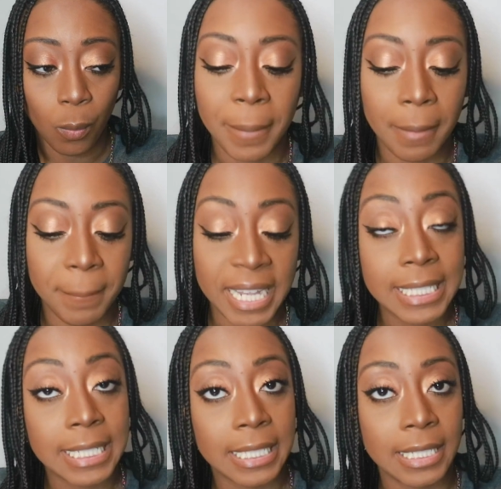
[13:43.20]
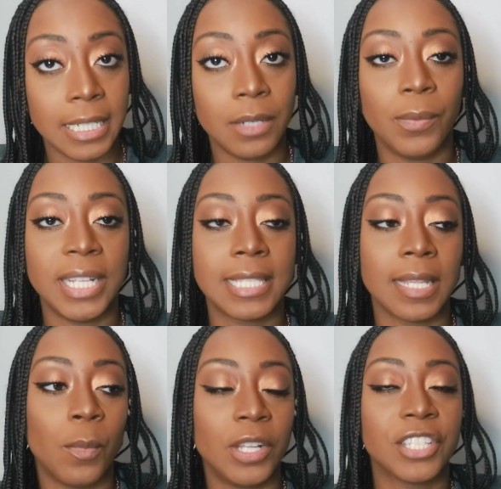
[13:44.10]
But basically, when
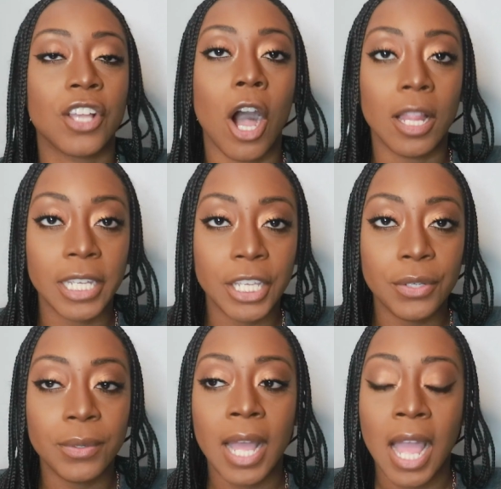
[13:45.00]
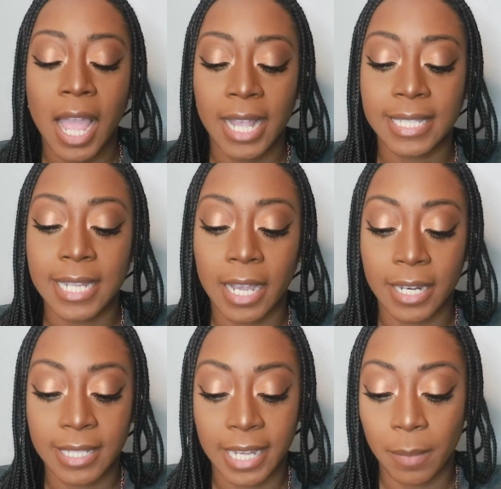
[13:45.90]
someone's calling you, it's not
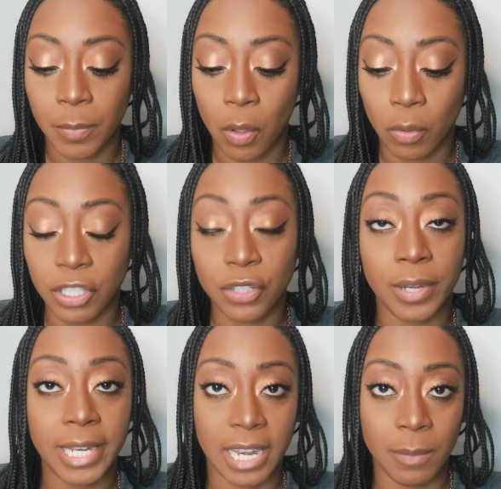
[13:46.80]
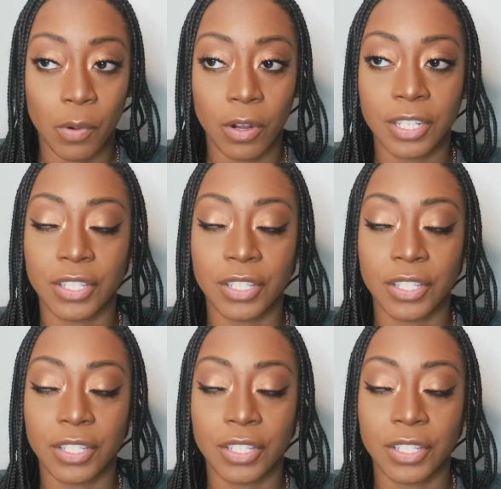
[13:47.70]
gonna take up the whole screen anymore.